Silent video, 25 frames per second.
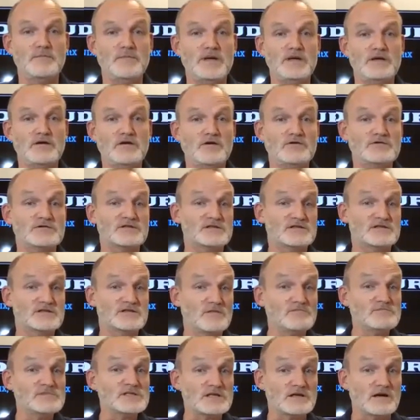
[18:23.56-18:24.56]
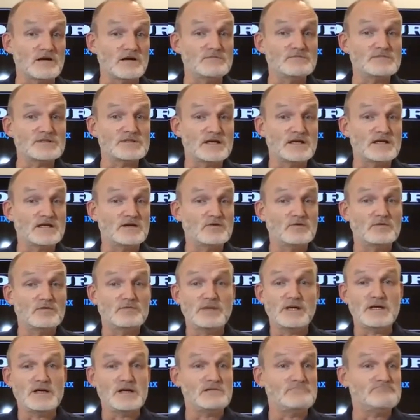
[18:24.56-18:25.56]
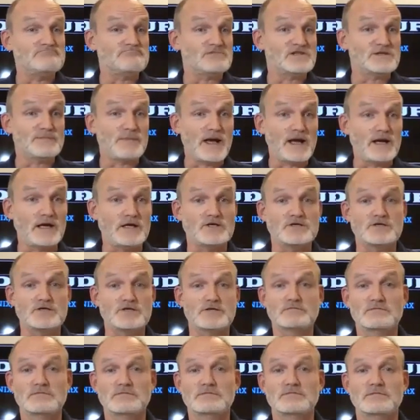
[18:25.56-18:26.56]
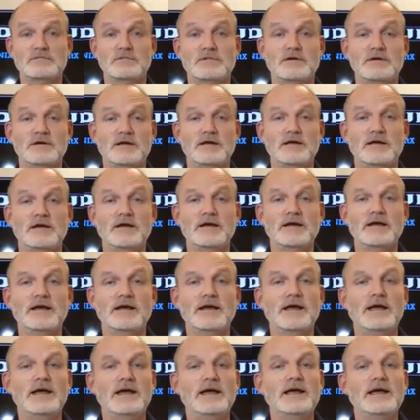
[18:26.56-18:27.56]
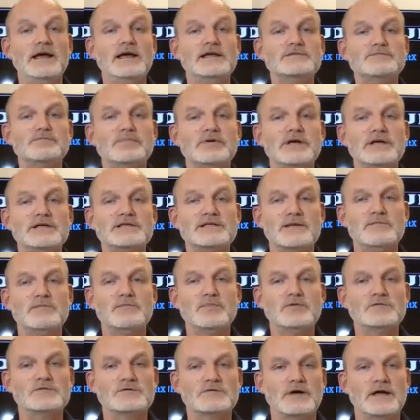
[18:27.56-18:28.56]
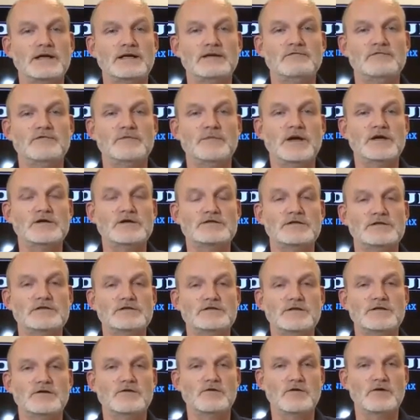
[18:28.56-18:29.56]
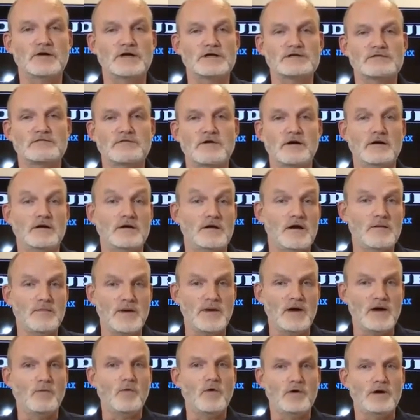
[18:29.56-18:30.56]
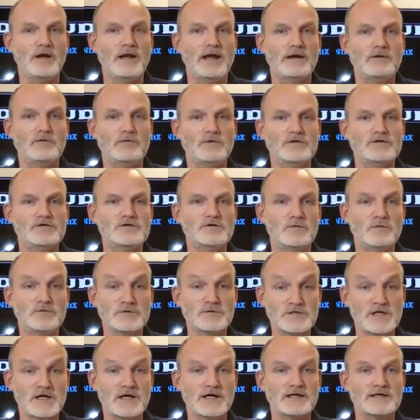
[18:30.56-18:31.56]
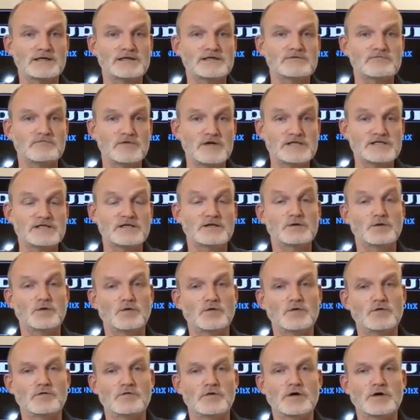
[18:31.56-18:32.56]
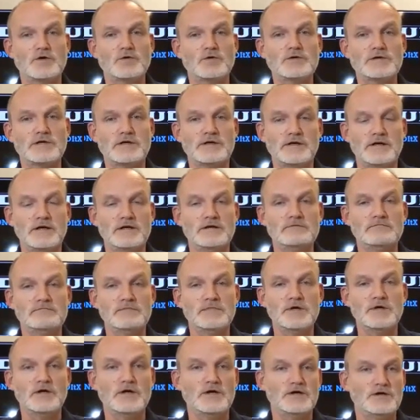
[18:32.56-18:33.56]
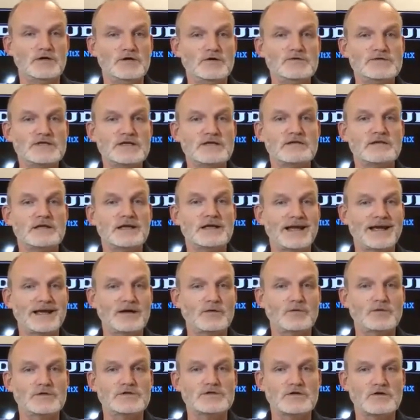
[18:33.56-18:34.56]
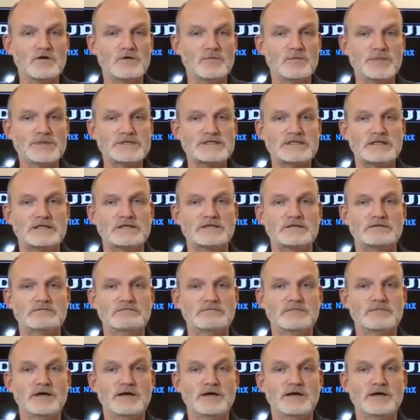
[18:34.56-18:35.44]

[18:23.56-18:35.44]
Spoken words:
because sometimes they could be in Spanish. It's pretty simple to add information into your ONIX file about what language your title is written or recorded in using the language composite.